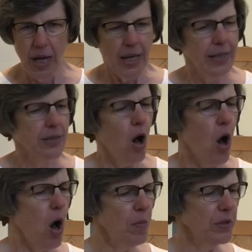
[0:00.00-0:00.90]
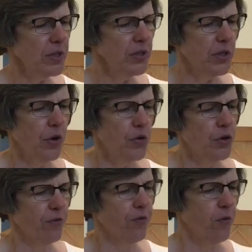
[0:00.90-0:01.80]
It's almost as though
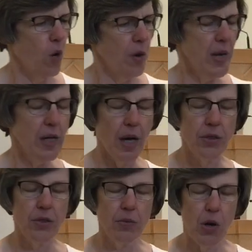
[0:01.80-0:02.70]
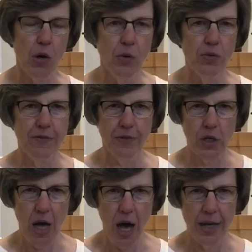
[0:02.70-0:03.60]
you're forming a throne for
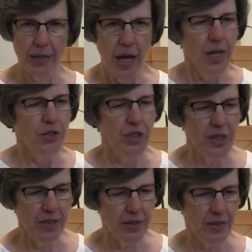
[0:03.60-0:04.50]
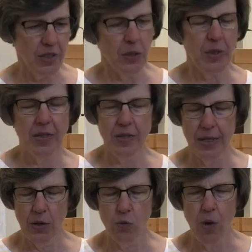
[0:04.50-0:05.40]
God. Jesus is going to be
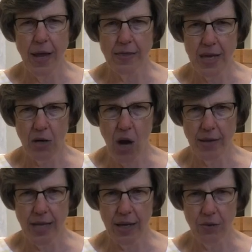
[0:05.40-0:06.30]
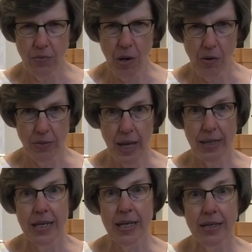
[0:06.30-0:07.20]
sitting right there on that throne, and
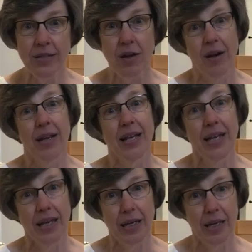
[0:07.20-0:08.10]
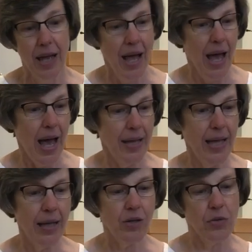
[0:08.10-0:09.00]
he is our king. And
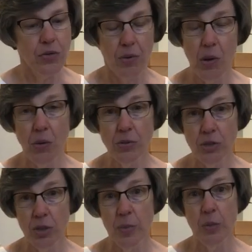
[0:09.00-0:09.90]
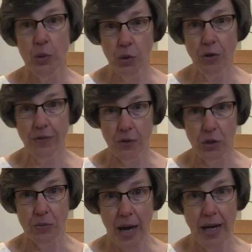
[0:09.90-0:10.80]
that throne should be
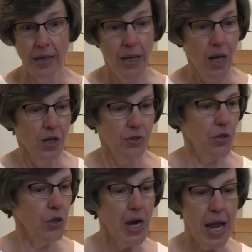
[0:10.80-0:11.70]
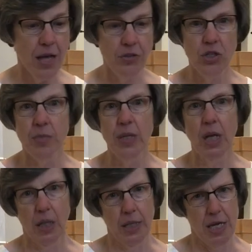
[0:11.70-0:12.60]
beautiful, right? So your hand should be
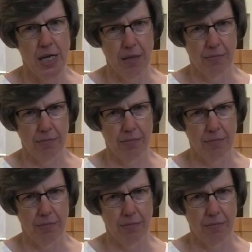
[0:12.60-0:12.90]
clean.